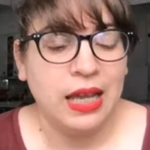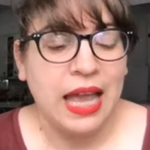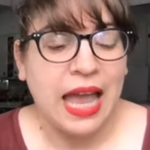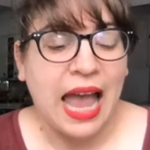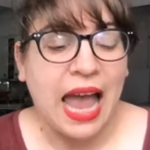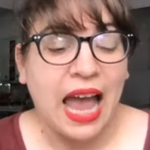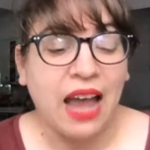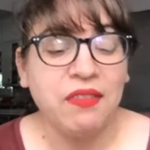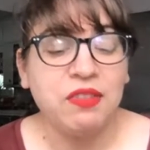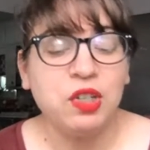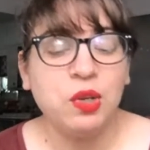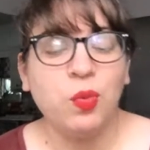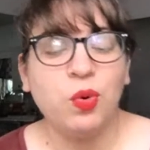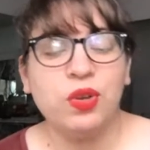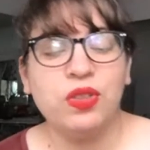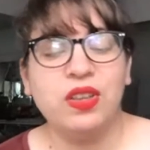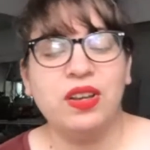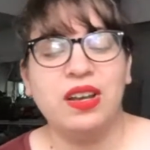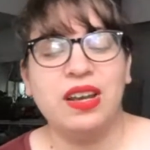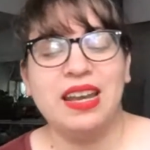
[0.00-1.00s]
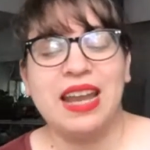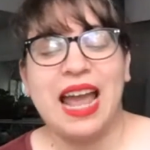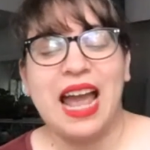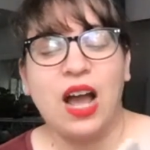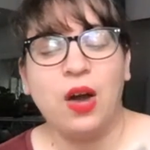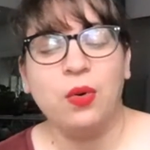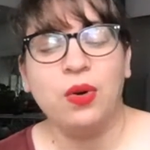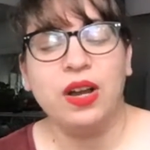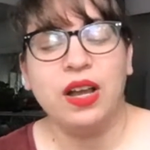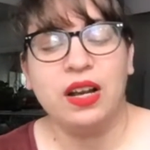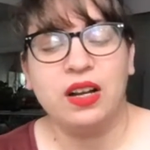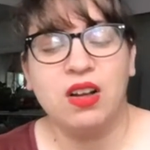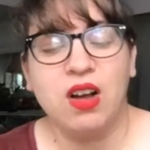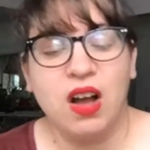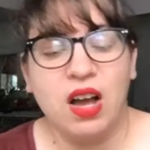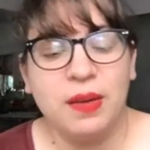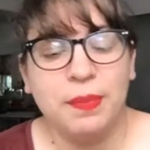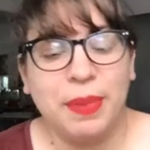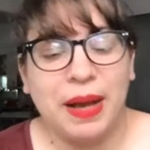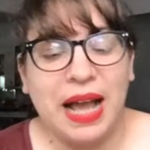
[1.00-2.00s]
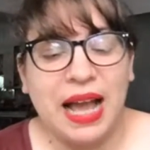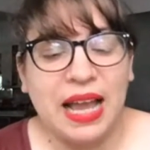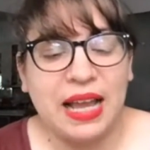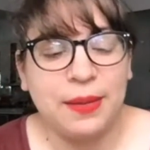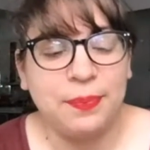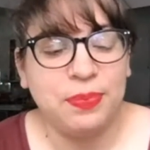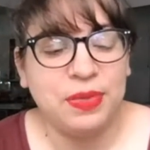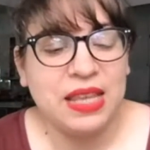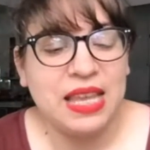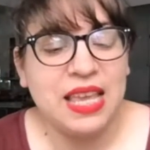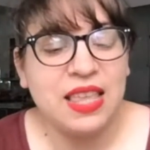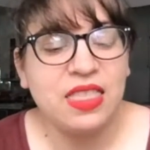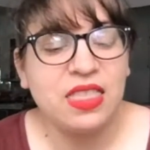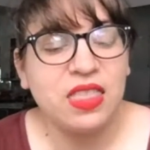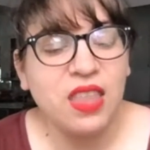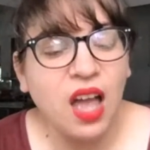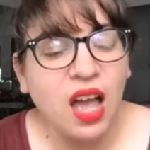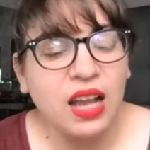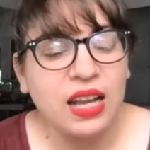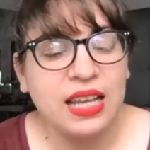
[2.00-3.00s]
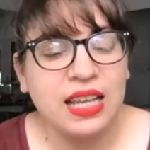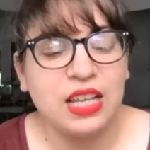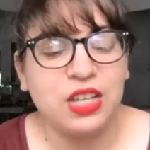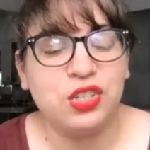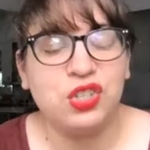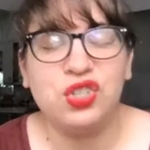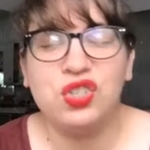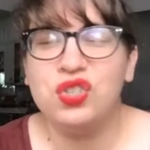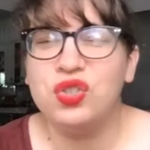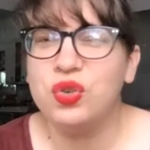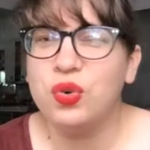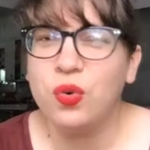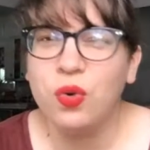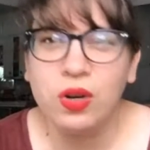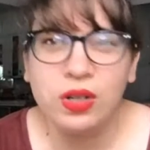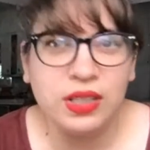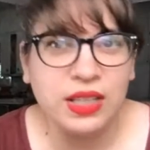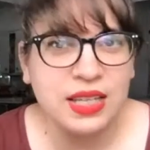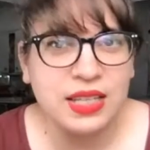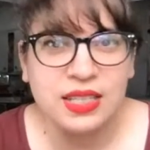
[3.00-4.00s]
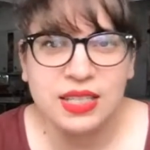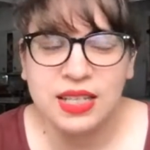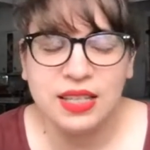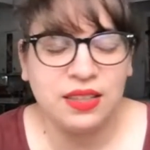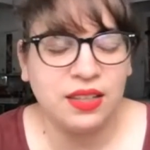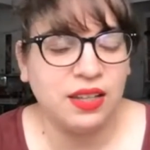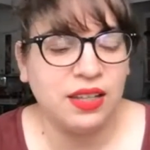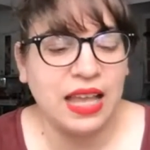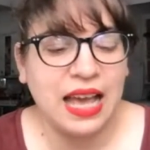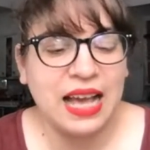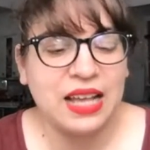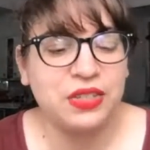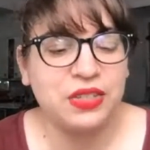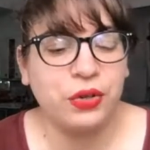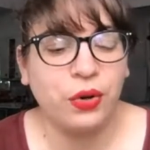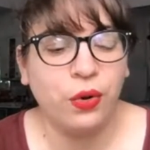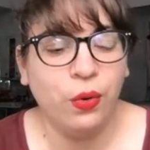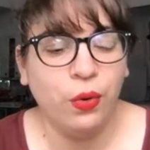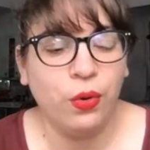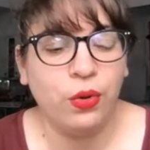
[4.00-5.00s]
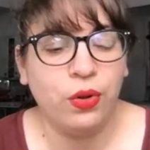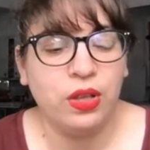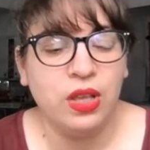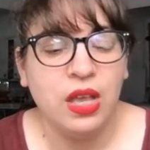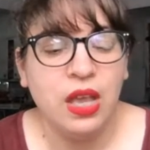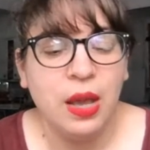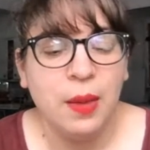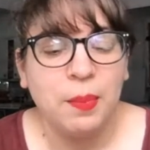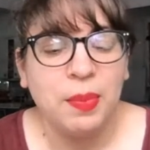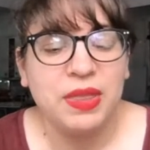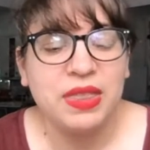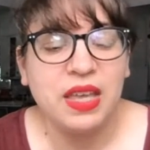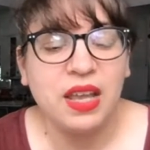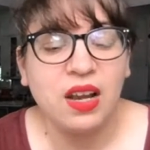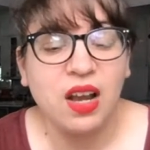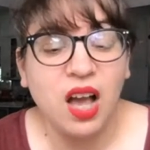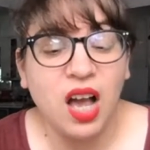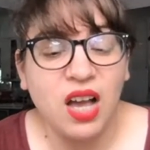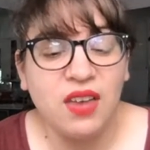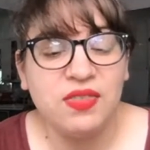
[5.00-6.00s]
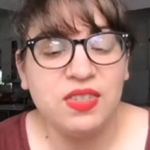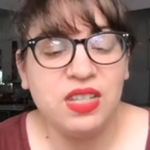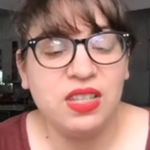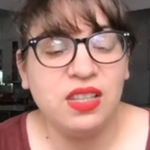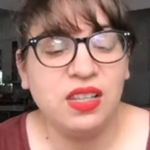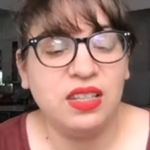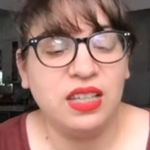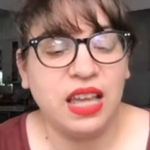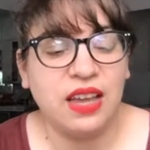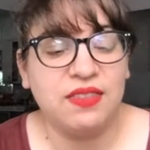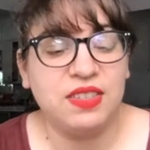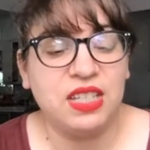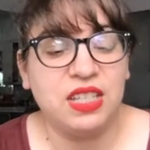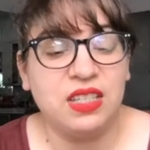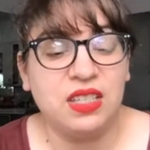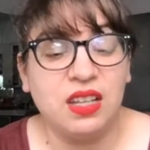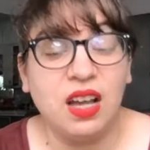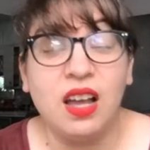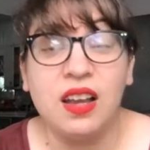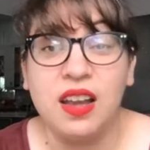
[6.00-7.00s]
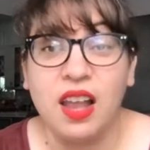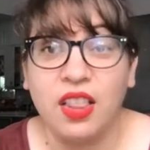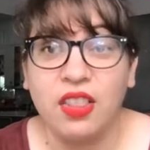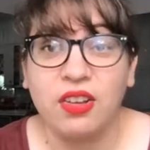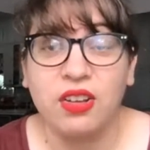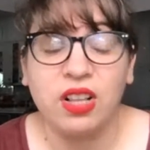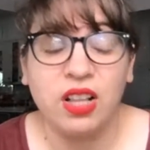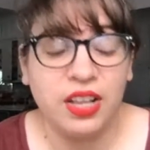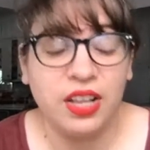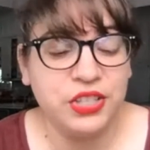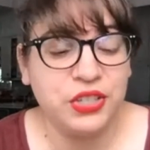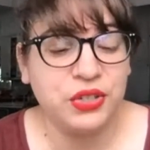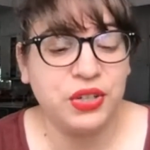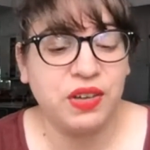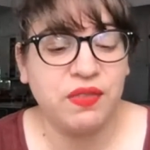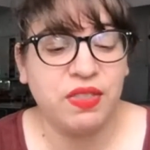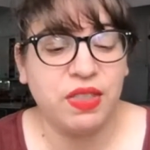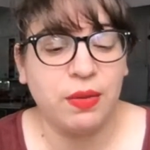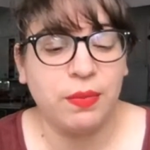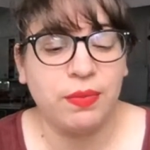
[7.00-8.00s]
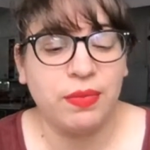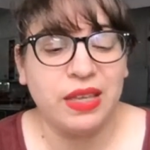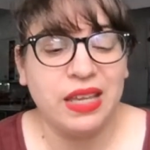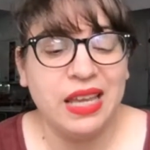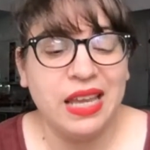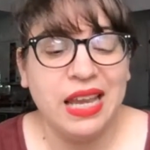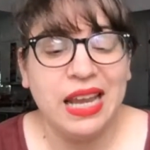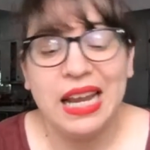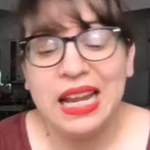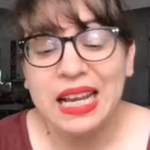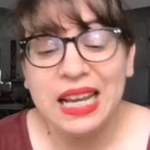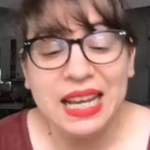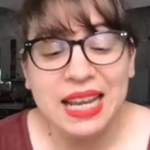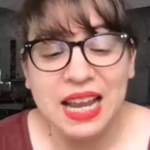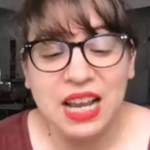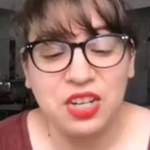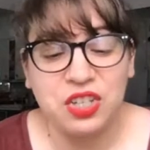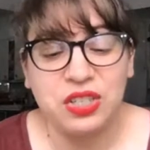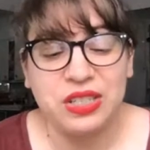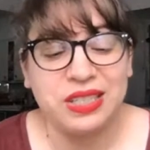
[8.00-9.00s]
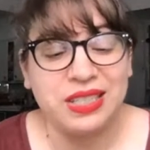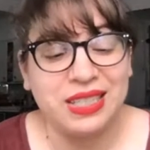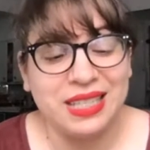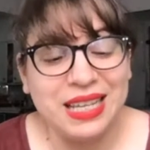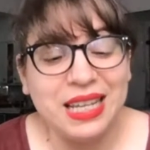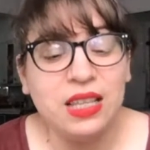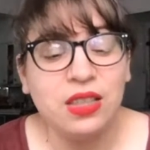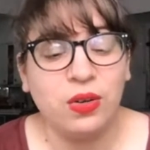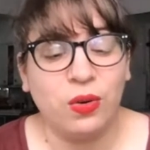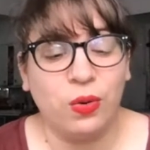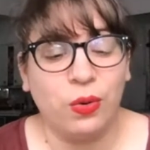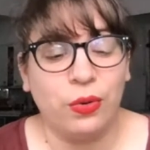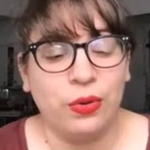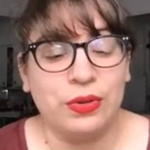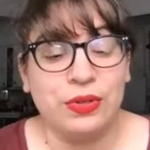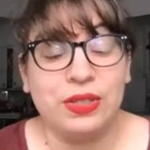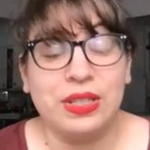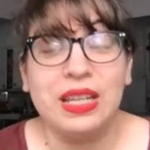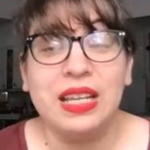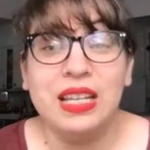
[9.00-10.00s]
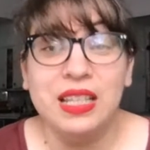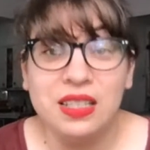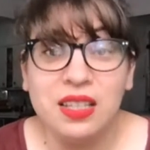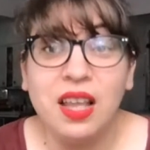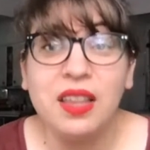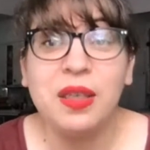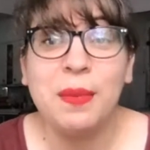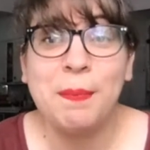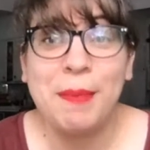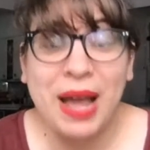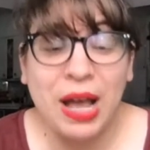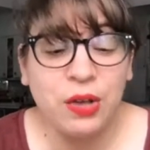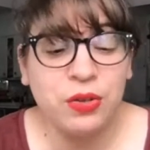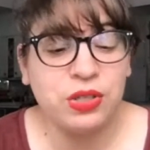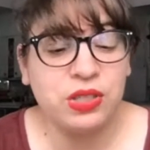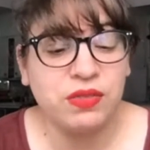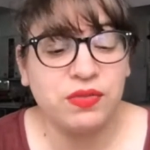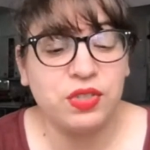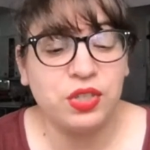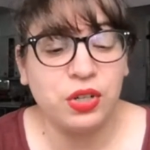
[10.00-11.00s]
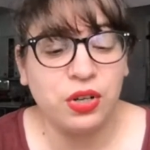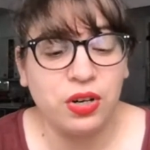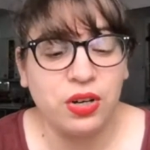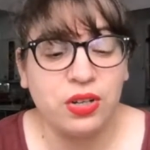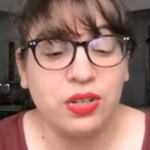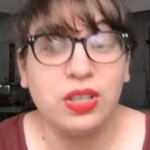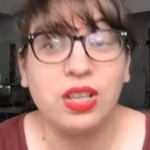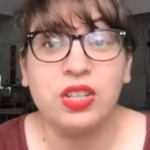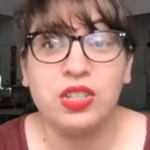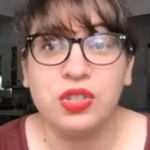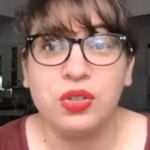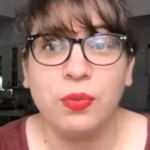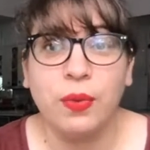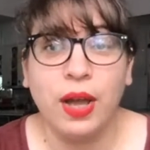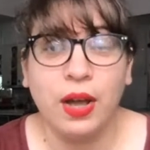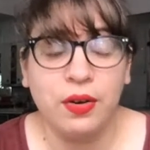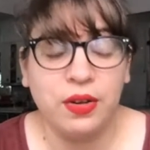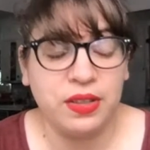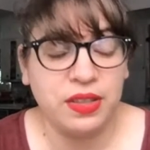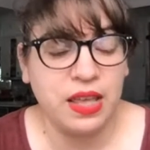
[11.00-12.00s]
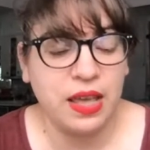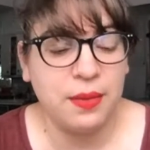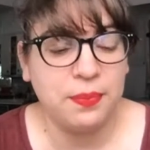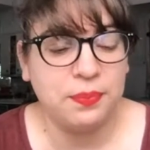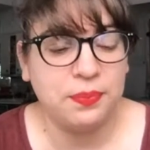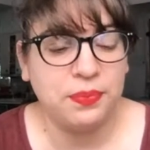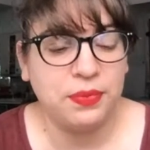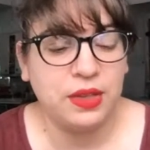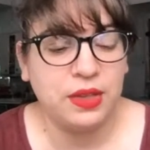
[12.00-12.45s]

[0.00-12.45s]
After more than an hour had gone by, he thought he had surely seen the last hole, but then off to the left, he saw another cluster of them. He didn't actually see the holes. He saw the mounds of dirt that surrounded them.